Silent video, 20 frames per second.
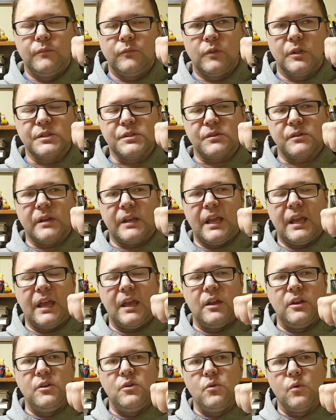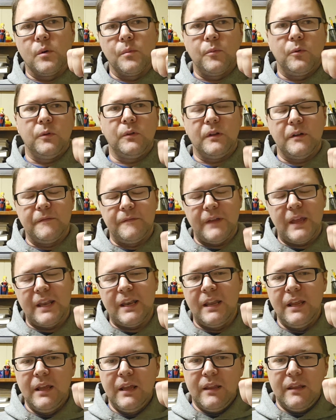Let's look at a normal
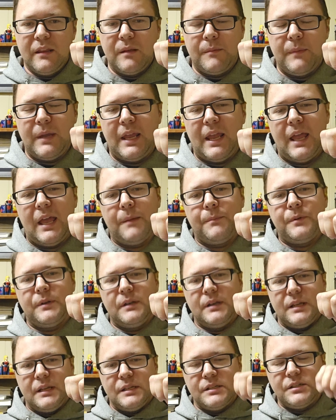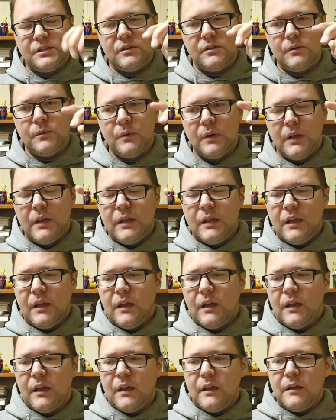event that may happen is you
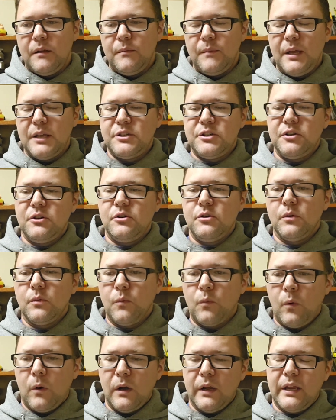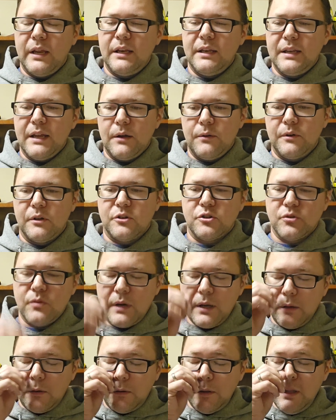imagine you're walking down a
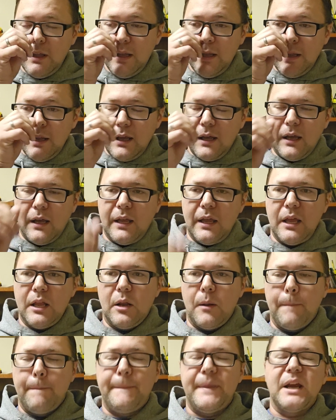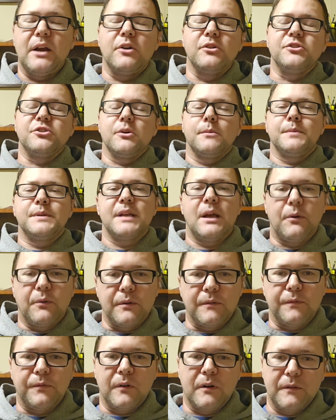trail and a bear jumps out
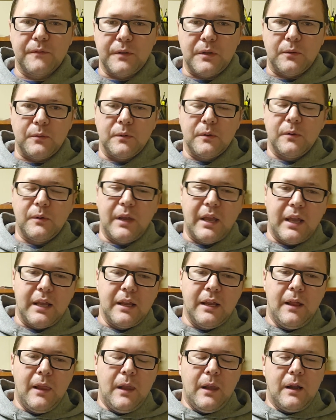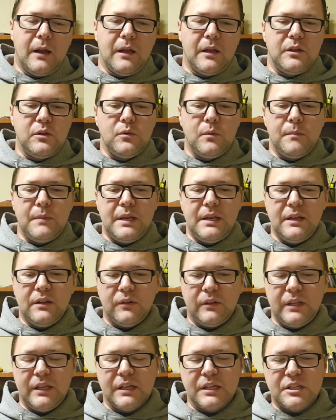in front of you. Okay, you
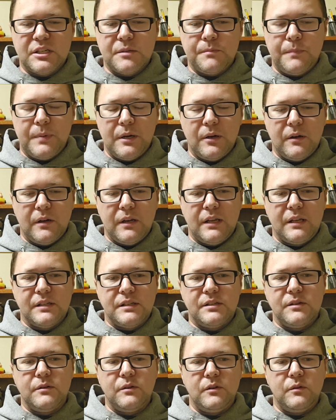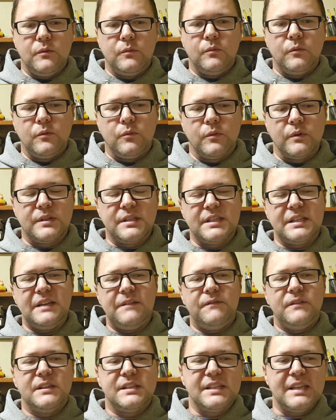immediately experience, you
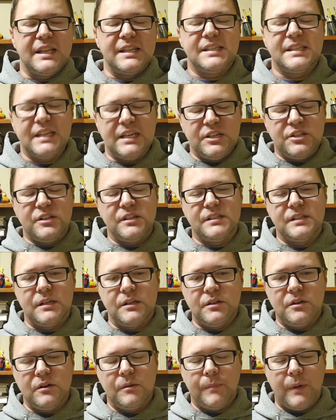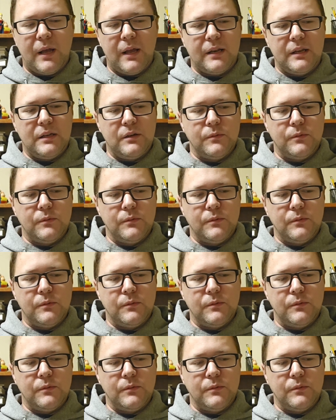receive the sensations into your body.